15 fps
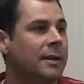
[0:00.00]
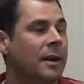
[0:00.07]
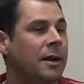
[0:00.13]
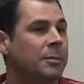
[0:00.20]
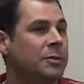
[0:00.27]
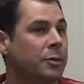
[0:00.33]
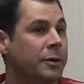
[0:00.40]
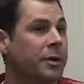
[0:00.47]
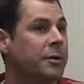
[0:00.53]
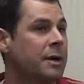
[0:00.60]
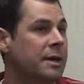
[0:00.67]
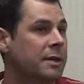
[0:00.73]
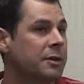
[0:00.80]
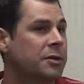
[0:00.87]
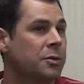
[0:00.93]
So it
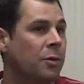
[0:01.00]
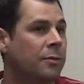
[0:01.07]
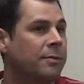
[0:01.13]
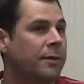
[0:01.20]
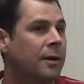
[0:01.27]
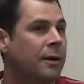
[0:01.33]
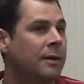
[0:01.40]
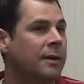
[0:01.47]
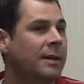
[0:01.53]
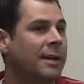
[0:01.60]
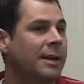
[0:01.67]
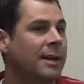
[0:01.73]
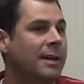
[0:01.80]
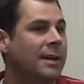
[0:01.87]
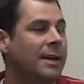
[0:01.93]
created a shortfall.
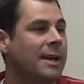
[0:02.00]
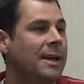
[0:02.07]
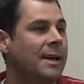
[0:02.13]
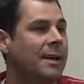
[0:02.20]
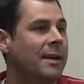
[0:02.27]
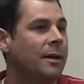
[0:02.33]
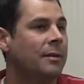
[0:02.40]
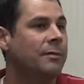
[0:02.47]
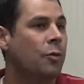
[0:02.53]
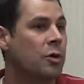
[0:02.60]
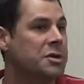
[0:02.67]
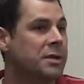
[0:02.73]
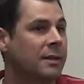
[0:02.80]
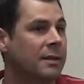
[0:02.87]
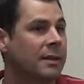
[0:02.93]
And
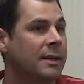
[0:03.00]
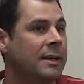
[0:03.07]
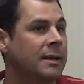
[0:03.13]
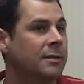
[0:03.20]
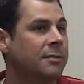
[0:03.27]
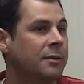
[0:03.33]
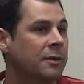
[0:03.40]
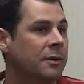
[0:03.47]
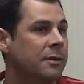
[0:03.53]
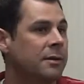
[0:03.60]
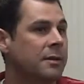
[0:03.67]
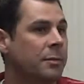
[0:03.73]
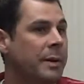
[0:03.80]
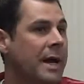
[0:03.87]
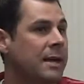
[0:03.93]
fortunately, for
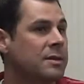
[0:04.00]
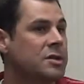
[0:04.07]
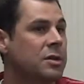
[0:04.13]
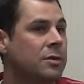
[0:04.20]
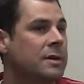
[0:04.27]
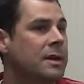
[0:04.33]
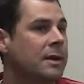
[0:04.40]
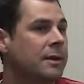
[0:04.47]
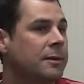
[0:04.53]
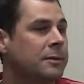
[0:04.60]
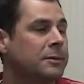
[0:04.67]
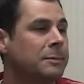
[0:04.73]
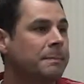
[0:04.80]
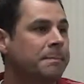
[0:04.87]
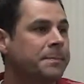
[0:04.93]
the past 2
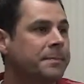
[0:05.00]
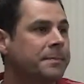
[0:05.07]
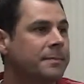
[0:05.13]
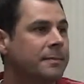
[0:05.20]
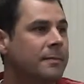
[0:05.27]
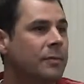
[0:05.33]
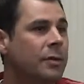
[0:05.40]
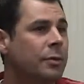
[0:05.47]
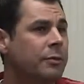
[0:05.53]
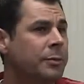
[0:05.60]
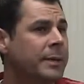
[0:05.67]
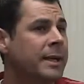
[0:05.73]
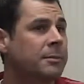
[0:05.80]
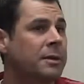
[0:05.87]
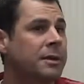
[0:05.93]
years, we've
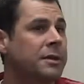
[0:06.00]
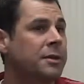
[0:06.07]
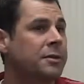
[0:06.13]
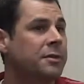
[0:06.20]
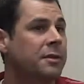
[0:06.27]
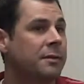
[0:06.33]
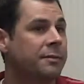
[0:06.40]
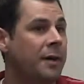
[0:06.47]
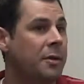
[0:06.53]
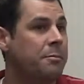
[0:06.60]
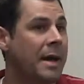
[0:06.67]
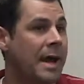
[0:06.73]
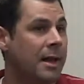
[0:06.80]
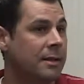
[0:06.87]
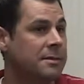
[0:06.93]
been able to use the fund
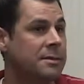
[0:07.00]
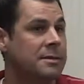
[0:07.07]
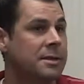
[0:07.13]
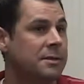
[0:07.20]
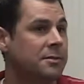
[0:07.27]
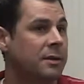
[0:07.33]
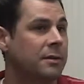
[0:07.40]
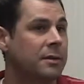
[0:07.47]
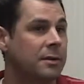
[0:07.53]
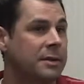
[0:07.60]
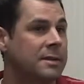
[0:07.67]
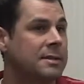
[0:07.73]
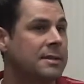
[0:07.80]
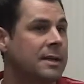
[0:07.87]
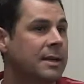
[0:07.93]
balance in District
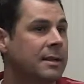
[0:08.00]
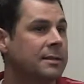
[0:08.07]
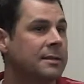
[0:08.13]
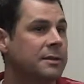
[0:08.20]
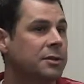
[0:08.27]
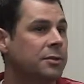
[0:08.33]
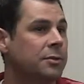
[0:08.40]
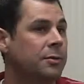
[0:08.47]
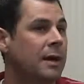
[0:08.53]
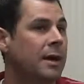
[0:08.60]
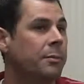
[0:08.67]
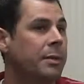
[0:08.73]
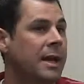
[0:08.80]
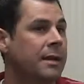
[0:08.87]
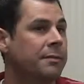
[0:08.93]
36
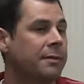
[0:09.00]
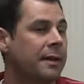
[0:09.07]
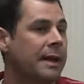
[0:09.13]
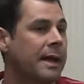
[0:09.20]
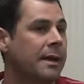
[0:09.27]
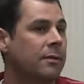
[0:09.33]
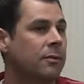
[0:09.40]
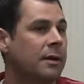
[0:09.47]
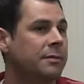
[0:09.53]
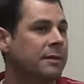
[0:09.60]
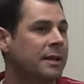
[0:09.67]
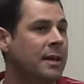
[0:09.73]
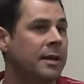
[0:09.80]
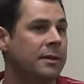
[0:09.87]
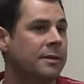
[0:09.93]
to pay for that
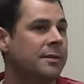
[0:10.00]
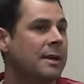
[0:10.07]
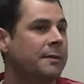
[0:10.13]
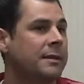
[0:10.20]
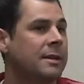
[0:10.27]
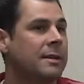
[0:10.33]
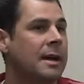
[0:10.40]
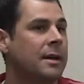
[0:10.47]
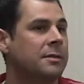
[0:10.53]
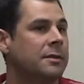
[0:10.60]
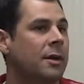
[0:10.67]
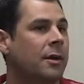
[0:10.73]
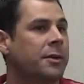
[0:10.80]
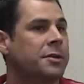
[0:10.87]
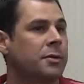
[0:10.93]
roughly $170,000
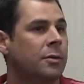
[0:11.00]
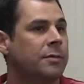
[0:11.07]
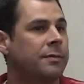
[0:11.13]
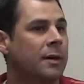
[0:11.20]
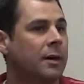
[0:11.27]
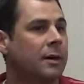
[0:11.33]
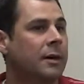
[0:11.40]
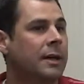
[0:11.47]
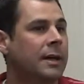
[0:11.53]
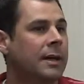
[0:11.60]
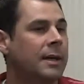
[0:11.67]
shortfall.